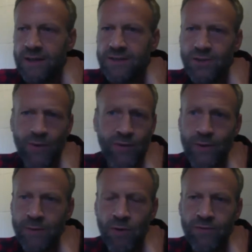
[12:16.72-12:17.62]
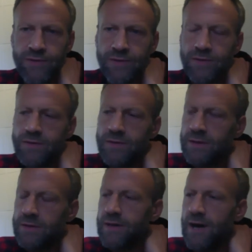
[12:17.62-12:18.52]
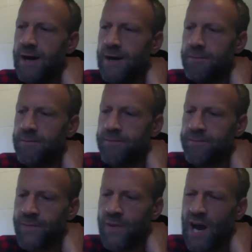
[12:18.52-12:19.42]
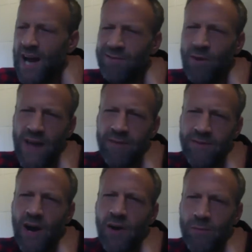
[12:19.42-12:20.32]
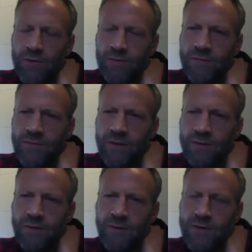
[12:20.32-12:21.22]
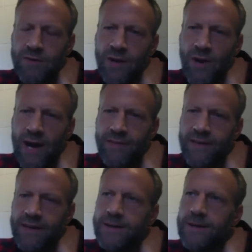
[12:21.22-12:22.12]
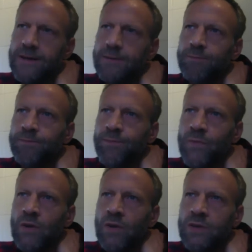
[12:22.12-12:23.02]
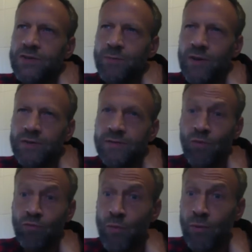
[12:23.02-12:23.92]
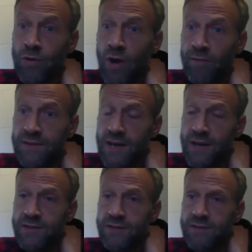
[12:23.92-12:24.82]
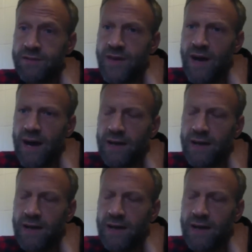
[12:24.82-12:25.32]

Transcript: 2 or 3 months. And I love that environment. You know, I think some of those vulnerable conversations that